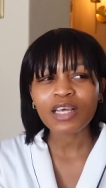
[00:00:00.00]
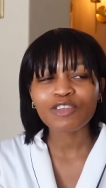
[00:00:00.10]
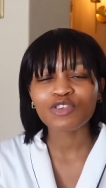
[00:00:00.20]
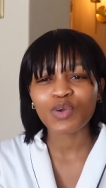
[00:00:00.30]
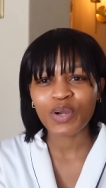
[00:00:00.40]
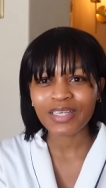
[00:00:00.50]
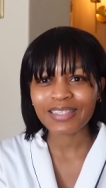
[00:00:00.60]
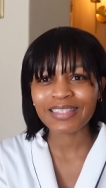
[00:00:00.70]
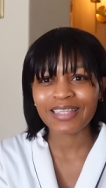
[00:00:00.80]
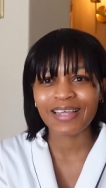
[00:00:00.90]
enjoy
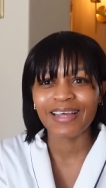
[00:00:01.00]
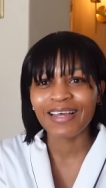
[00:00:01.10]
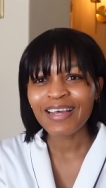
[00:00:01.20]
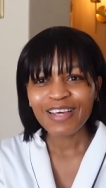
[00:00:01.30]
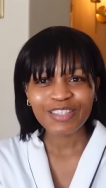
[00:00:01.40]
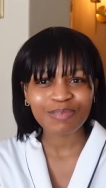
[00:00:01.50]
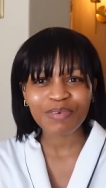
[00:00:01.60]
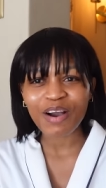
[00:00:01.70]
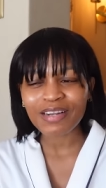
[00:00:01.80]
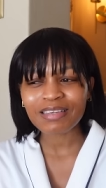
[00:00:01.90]
it to
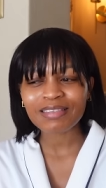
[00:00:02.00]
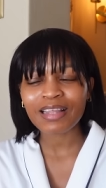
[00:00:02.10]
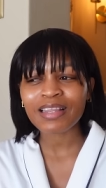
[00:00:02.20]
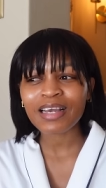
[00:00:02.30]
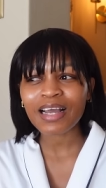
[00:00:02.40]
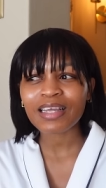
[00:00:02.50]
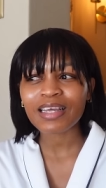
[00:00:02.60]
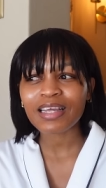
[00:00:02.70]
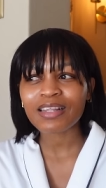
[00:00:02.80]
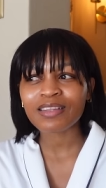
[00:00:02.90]
be honest i think
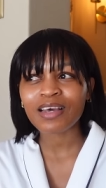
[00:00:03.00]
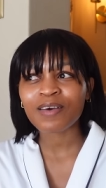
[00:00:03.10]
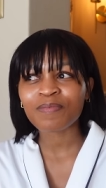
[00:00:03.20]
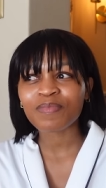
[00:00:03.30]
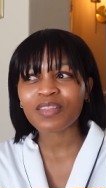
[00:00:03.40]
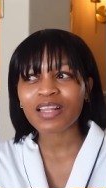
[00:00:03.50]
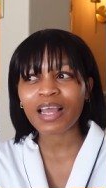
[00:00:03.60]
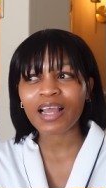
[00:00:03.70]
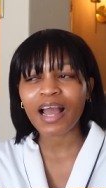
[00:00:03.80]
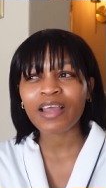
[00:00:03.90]
i the um,
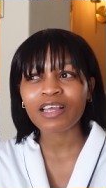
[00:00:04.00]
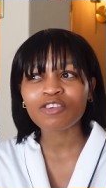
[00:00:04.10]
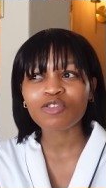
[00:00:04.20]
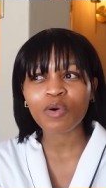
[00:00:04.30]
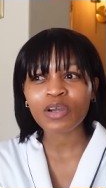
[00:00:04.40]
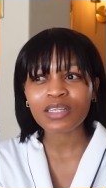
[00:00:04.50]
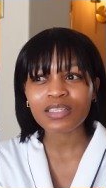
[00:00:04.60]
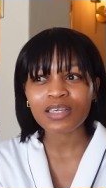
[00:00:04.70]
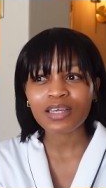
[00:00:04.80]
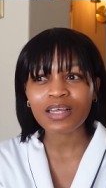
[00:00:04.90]
like i
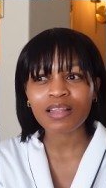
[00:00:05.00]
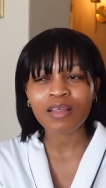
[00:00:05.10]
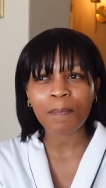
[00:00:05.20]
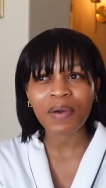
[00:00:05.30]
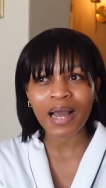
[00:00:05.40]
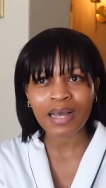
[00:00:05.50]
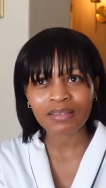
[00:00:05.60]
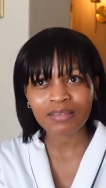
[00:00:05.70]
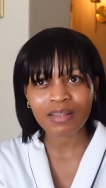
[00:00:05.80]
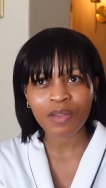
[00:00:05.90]
enjoyed the
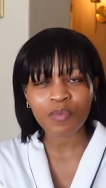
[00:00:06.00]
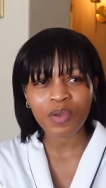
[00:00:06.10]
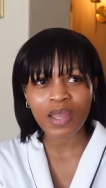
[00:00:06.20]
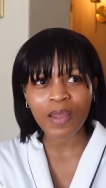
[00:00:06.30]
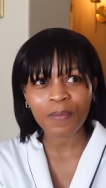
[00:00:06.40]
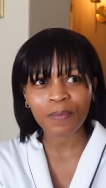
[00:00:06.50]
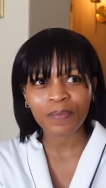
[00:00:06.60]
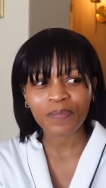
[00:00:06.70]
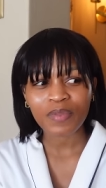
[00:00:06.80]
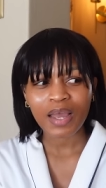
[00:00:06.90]
part that we
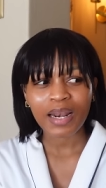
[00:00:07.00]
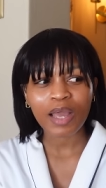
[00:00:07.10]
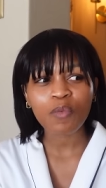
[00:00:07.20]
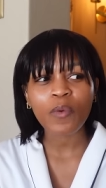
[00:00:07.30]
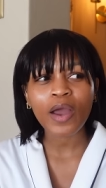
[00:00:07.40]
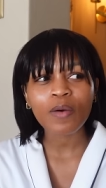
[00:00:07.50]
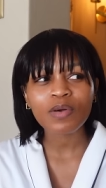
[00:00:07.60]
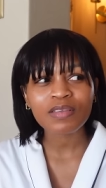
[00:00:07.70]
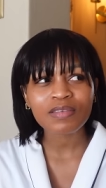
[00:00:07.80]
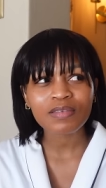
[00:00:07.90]
like where I
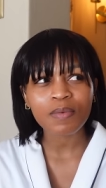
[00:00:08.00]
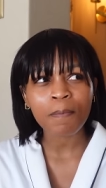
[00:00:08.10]
was